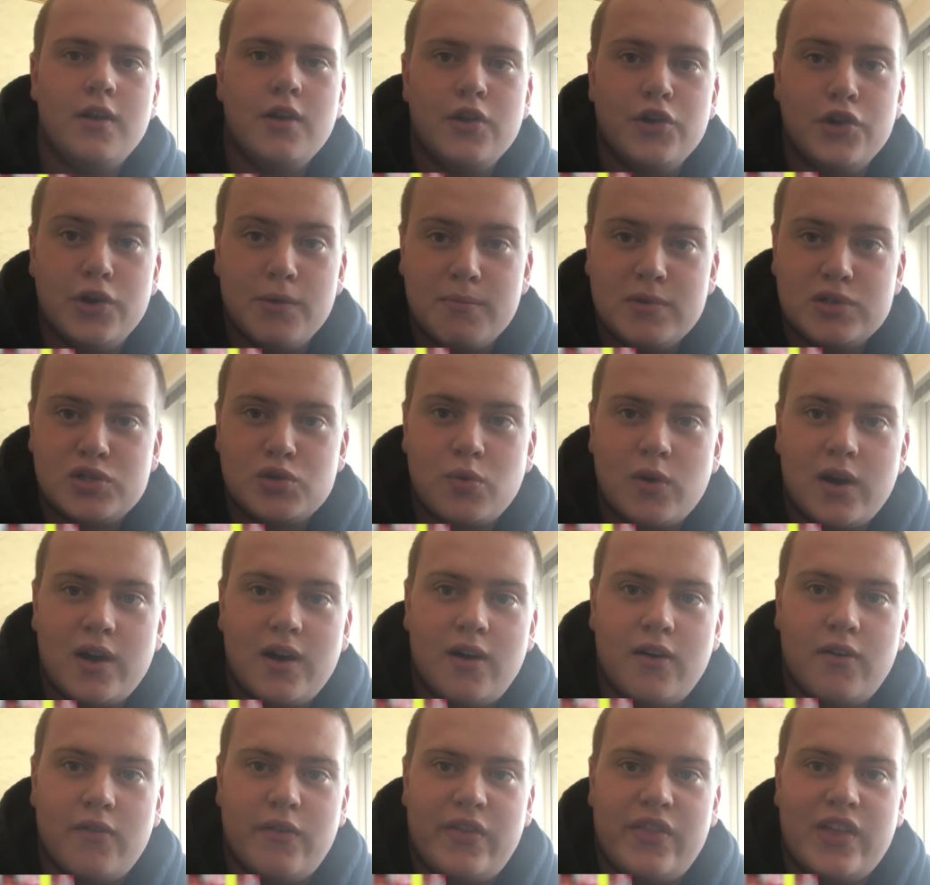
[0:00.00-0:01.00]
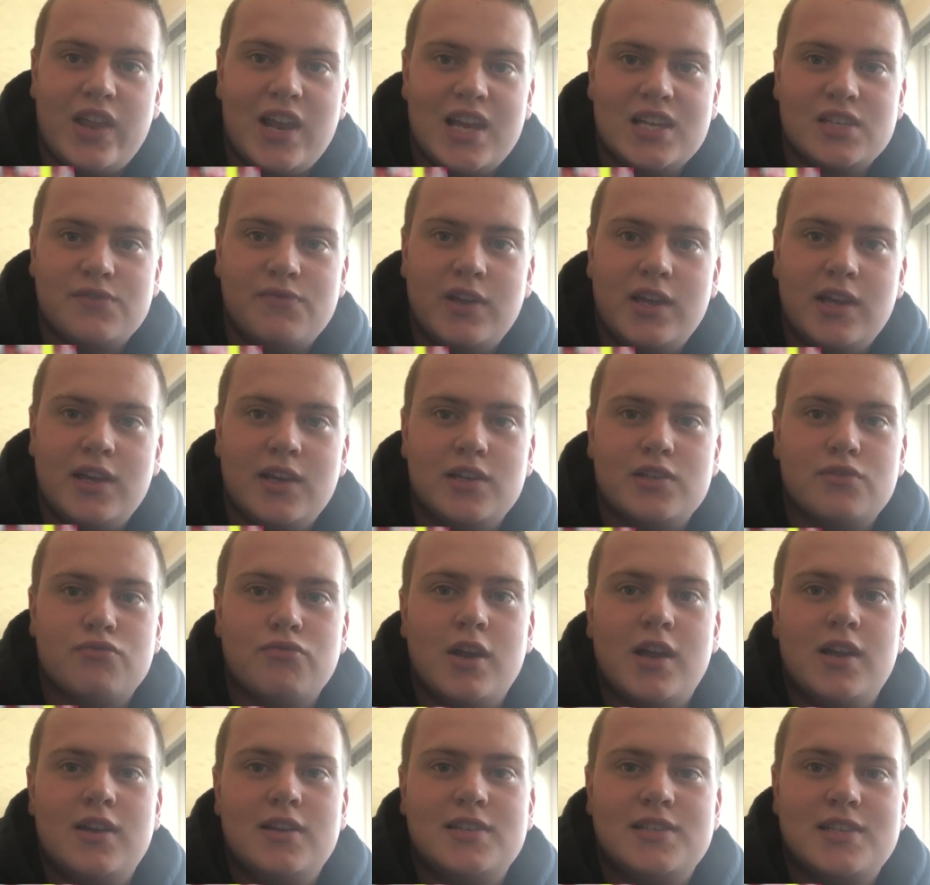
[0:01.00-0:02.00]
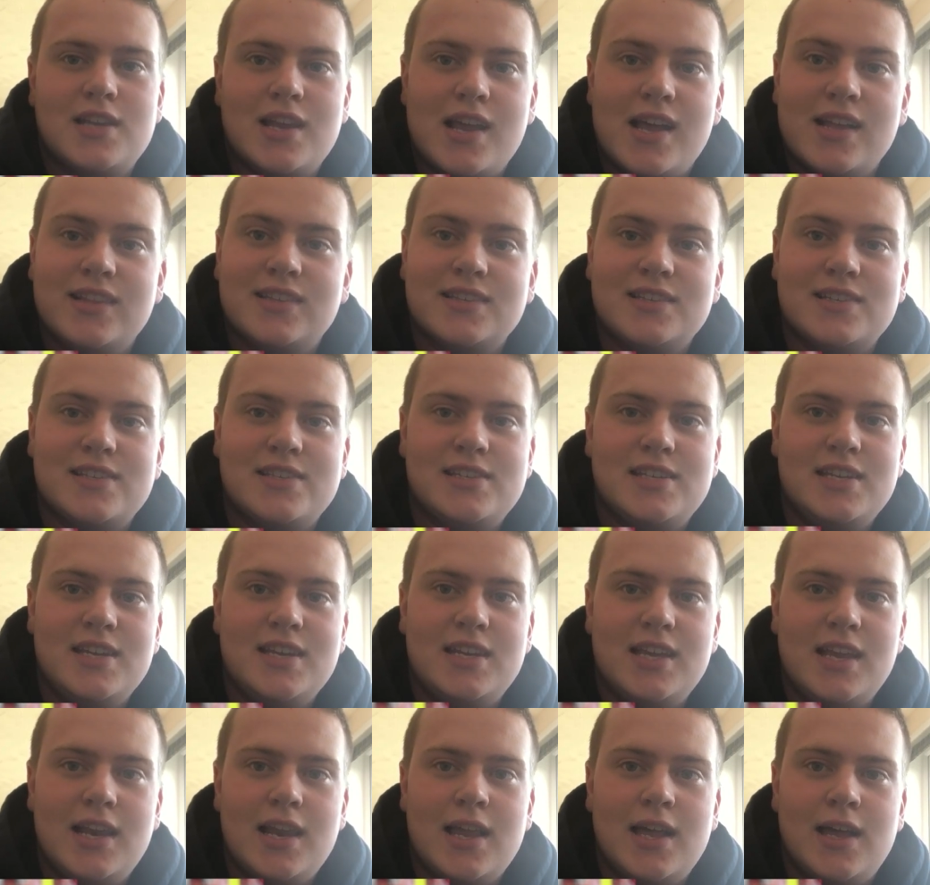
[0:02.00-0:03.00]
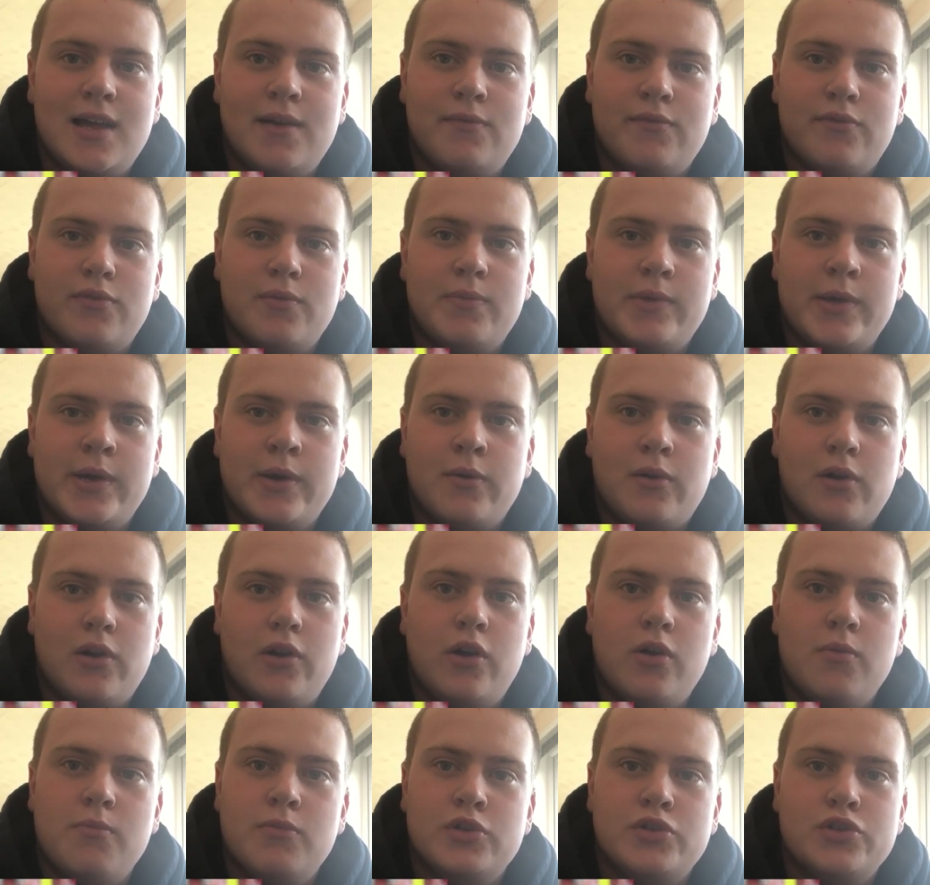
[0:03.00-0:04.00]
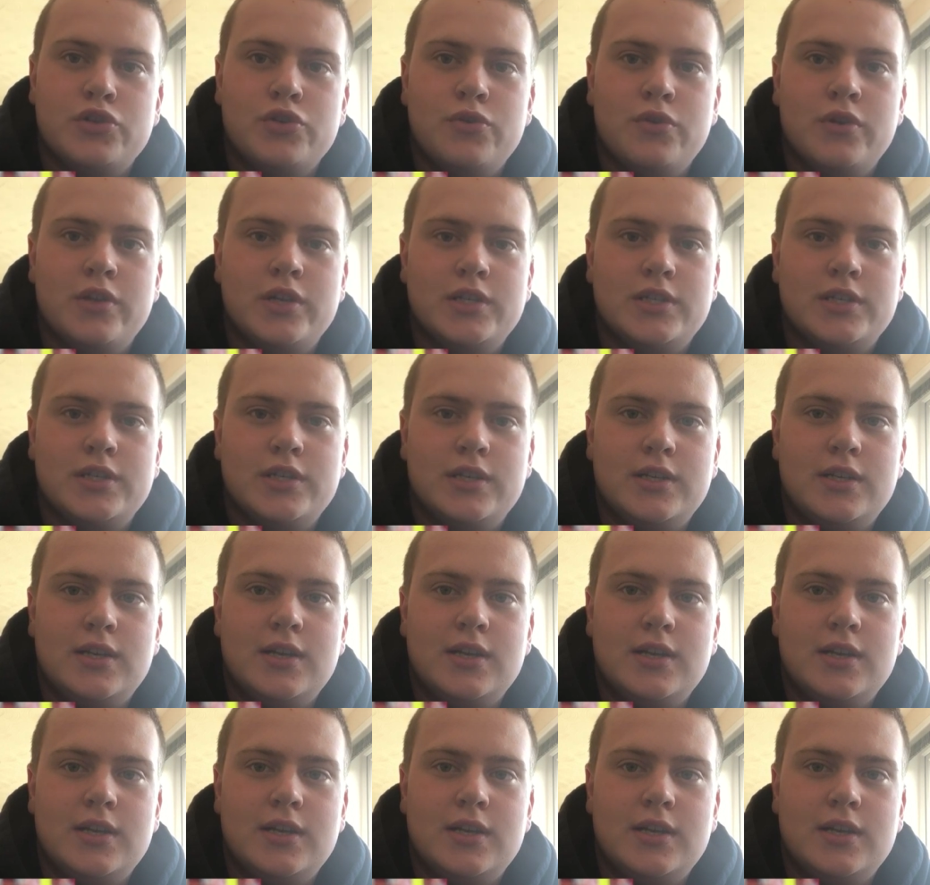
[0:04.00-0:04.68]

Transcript: Number 12, and the Las Vegas Raiders select CeeDee Lamb from the Oklahoma Sooners.